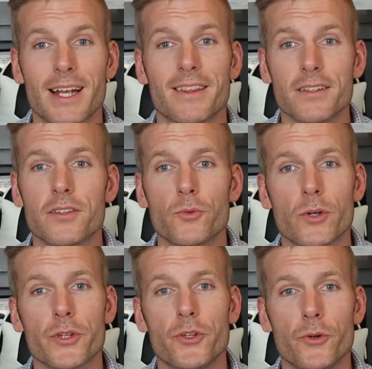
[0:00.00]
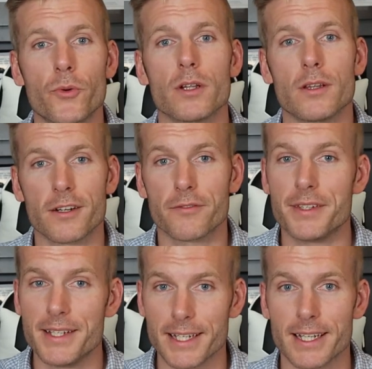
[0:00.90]
This is when we do a lot
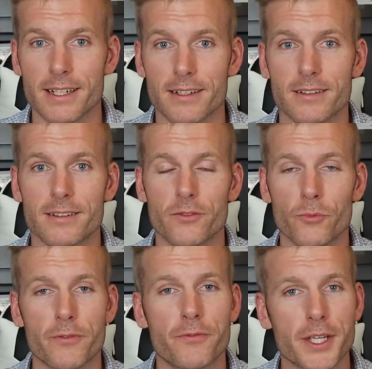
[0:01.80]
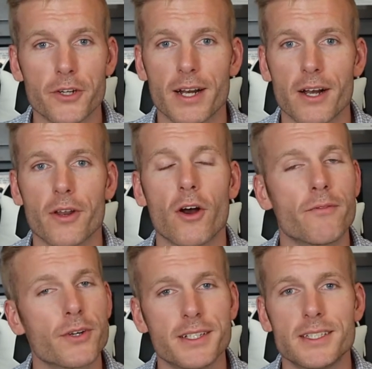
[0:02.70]
of digging. We figure out
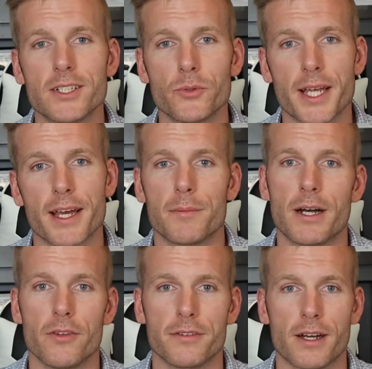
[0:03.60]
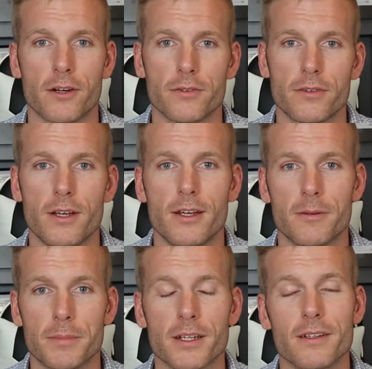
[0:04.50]
every detail we can about this house.
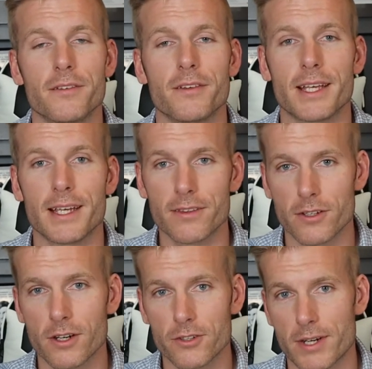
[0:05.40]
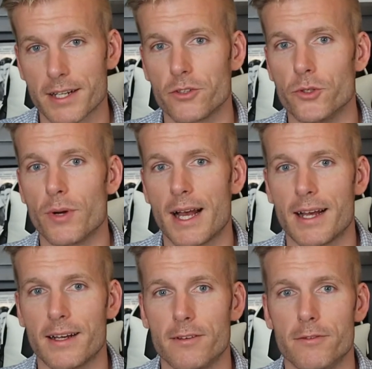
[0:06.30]
Because in the contract, you
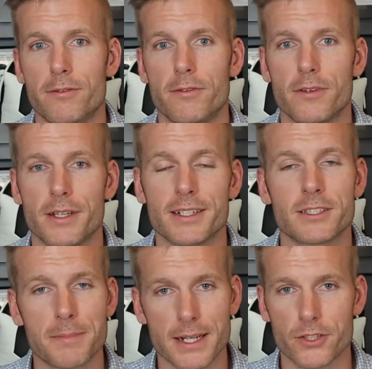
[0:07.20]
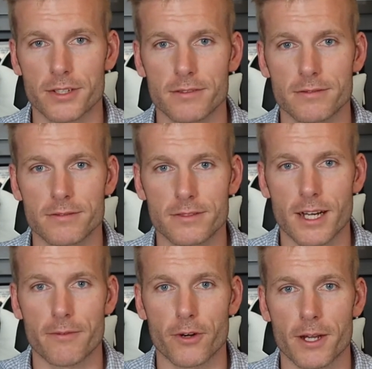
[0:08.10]
have an inspection
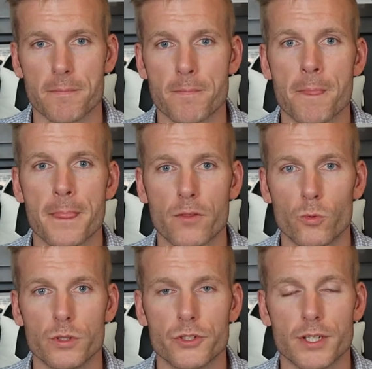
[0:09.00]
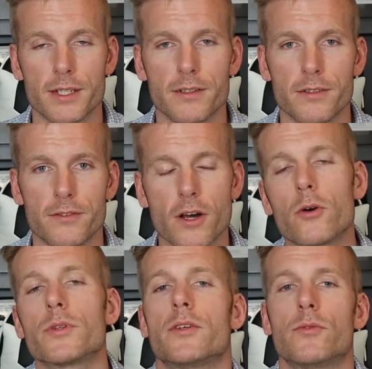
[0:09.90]
time frame, which is not
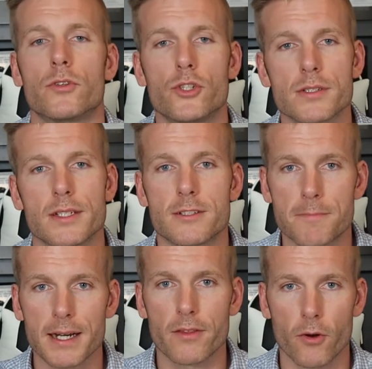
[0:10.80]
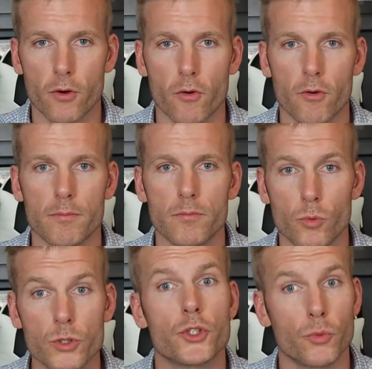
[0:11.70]
only used to just inspect the home,
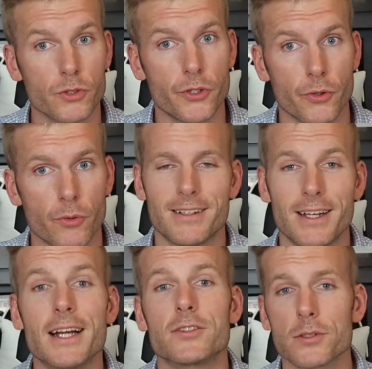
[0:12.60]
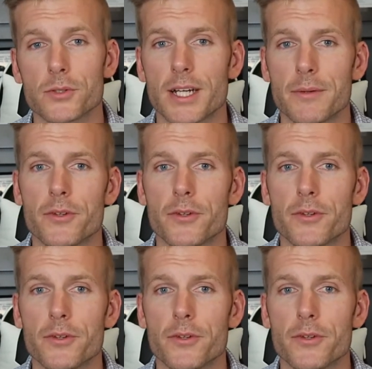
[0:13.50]
which you will do, it's also time